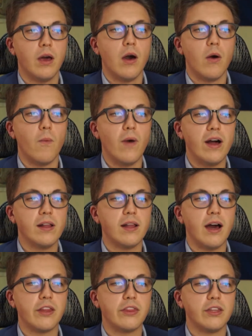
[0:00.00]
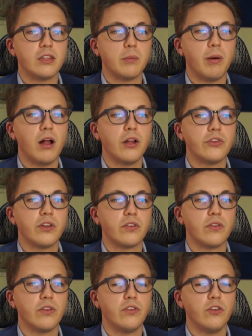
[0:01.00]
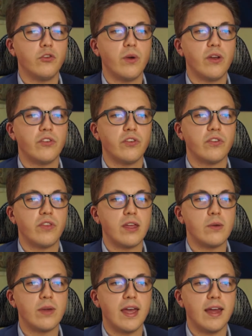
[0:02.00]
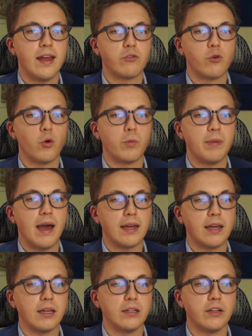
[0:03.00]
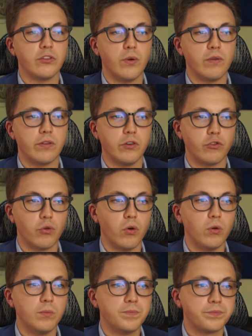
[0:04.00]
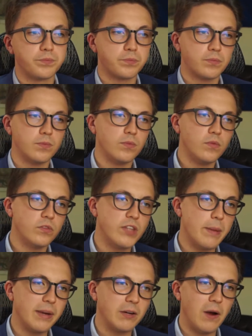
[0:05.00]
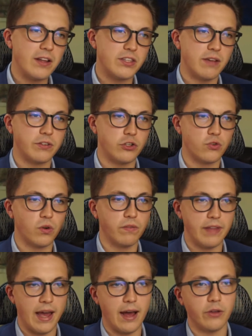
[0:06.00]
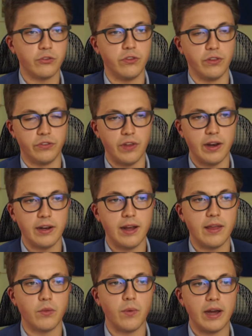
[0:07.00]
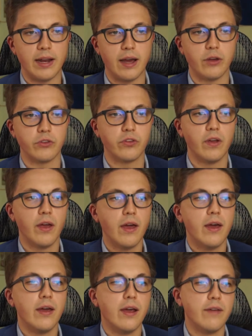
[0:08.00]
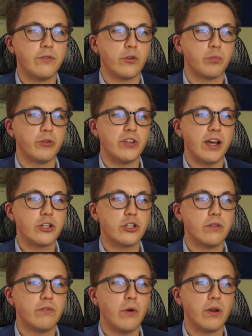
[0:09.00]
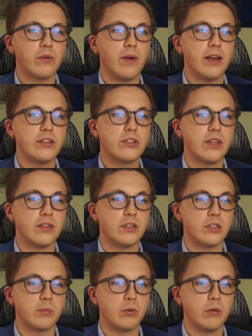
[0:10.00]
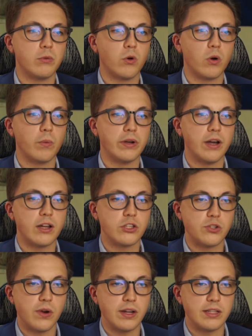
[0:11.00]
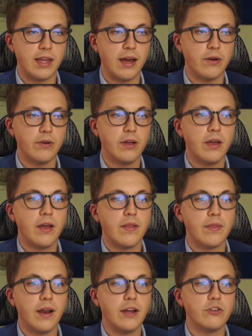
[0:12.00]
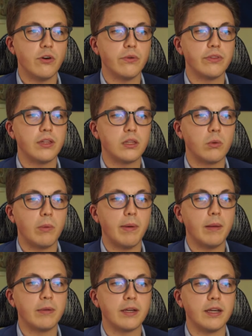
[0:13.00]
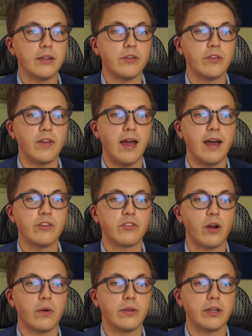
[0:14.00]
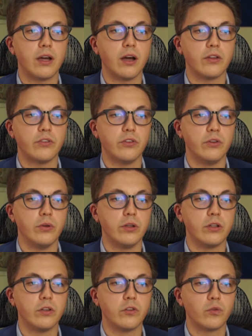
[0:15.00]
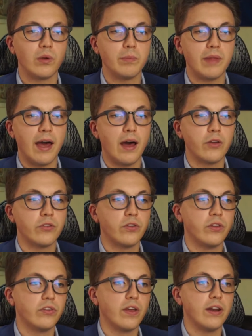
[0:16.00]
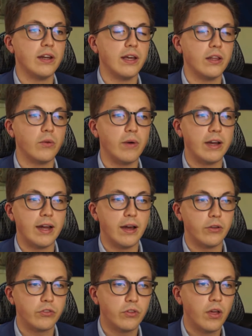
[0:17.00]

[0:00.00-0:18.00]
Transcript: Well, I think the politics of the situation is that you can't have court packing unless you have control. Democrats have control of the House, the Senate, and the White House. If there's protection of voting rights that the Supreme Court would not strike down, then I don't think the Republicans, as currently constituted, could sweep the House, the Senate, and the White House.